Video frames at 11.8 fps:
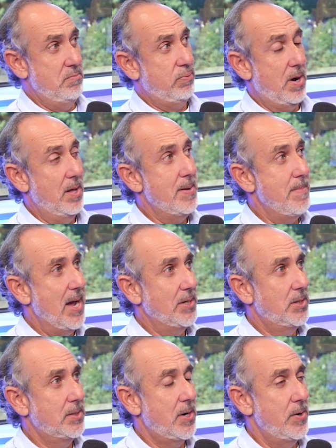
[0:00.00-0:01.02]
probably
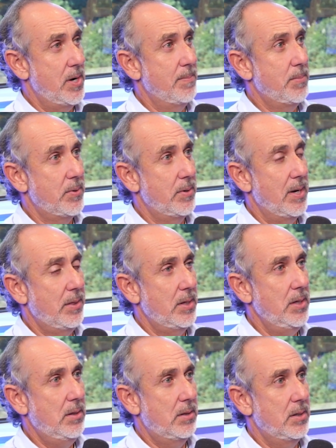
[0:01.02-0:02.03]
matches our number. I
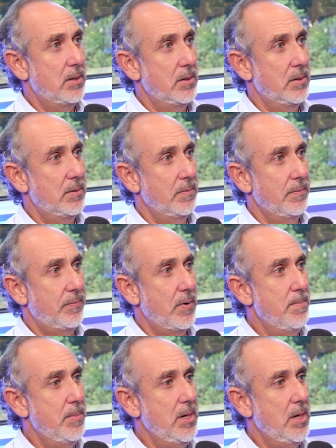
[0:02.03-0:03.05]
think
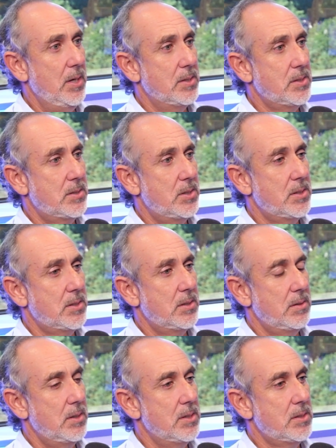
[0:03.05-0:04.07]
for me it's
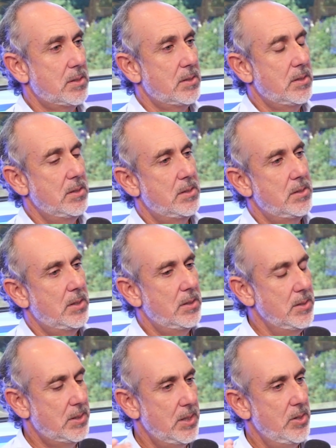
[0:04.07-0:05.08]
just this
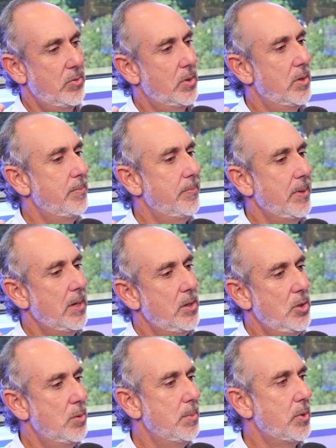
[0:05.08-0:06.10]
continuum
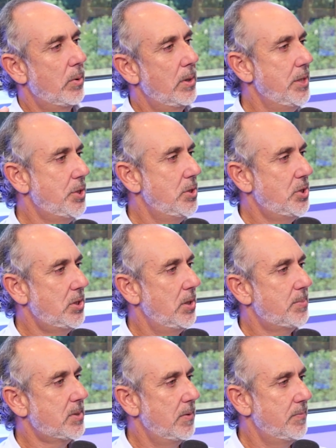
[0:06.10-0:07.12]
in human
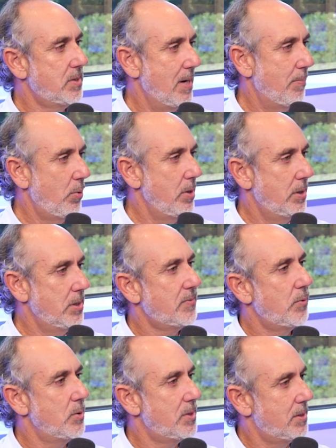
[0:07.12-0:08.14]
relationships of separateness
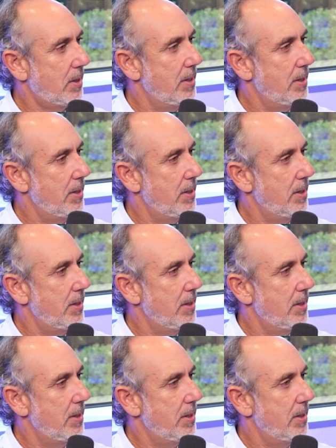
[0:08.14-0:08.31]
versus